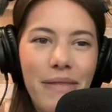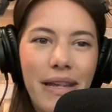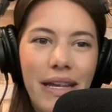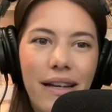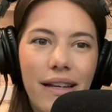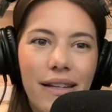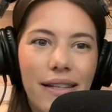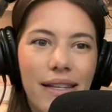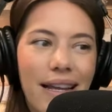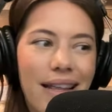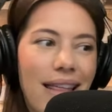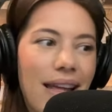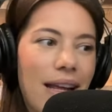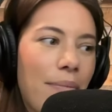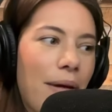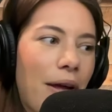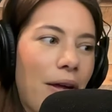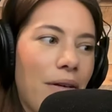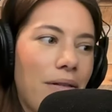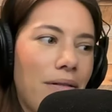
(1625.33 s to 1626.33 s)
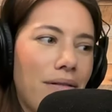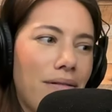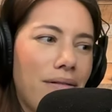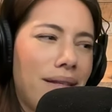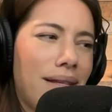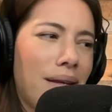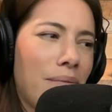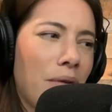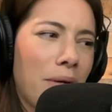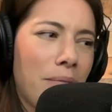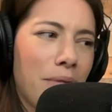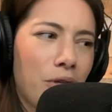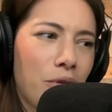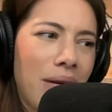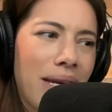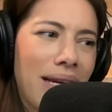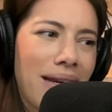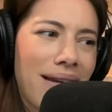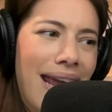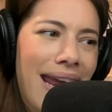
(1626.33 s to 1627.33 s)
because I think about somewhere
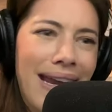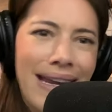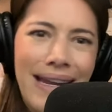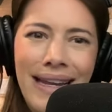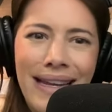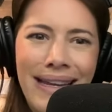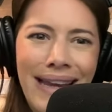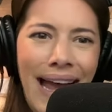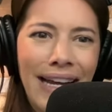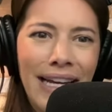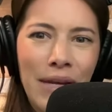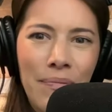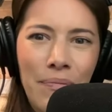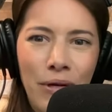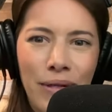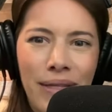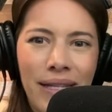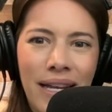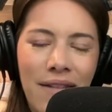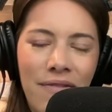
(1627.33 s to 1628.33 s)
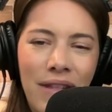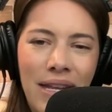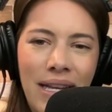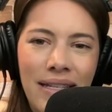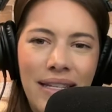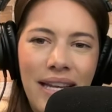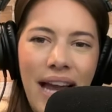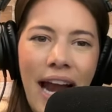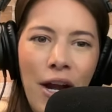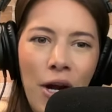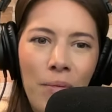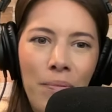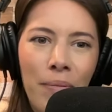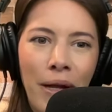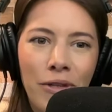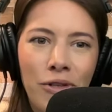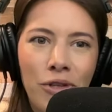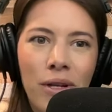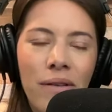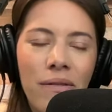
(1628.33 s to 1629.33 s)
between 80 and 90% of the entire
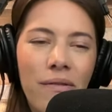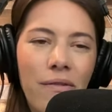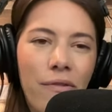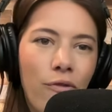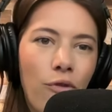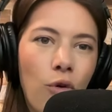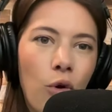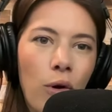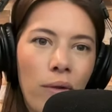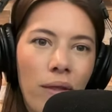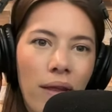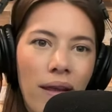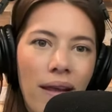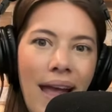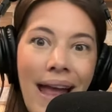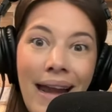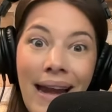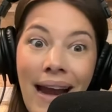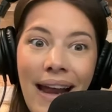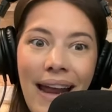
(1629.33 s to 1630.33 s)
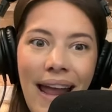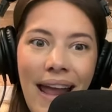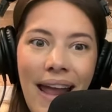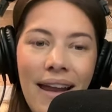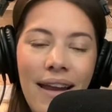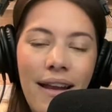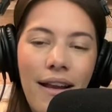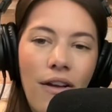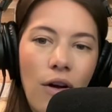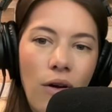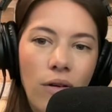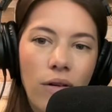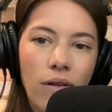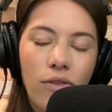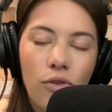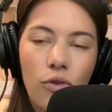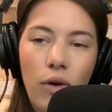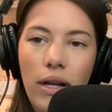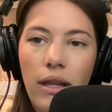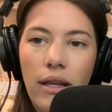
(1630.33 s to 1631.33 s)
budget for the NIA goes
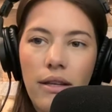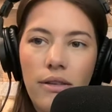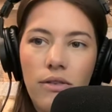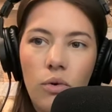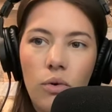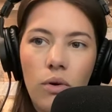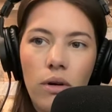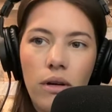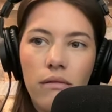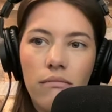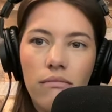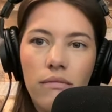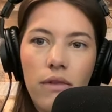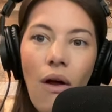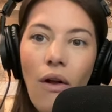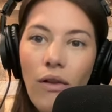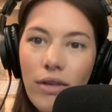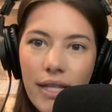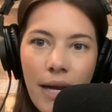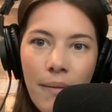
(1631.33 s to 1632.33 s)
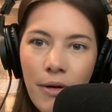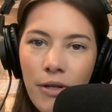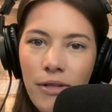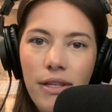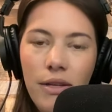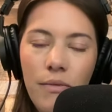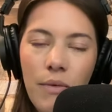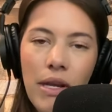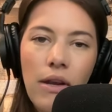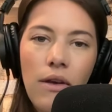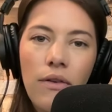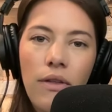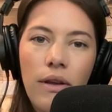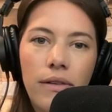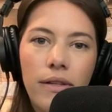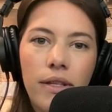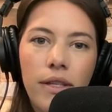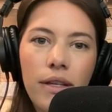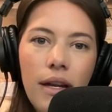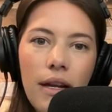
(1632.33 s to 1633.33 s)
directly toward Alzheimer's. And we know
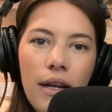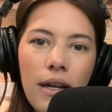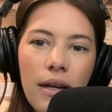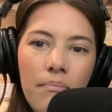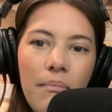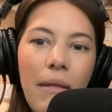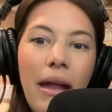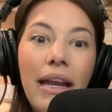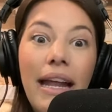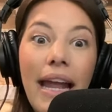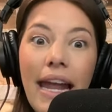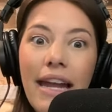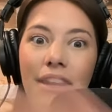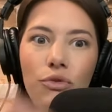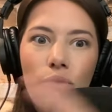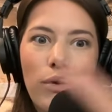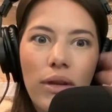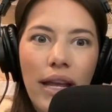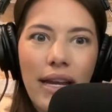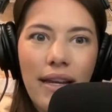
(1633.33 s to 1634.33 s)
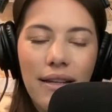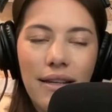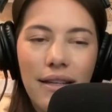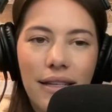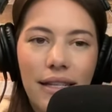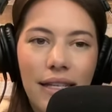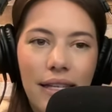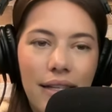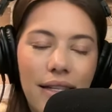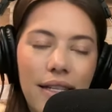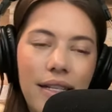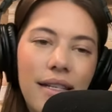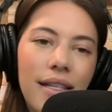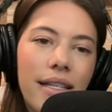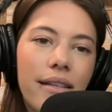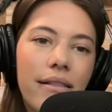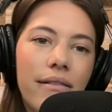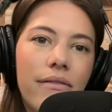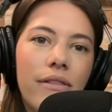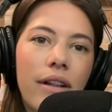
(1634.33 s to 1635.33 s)
there's many age-related
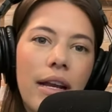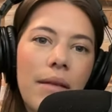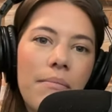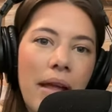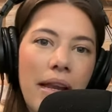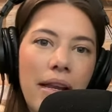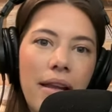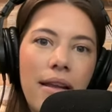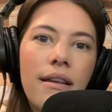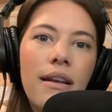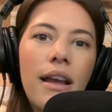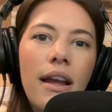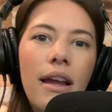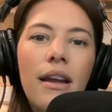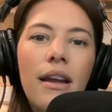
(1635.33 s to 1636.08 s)
diseases, right? Many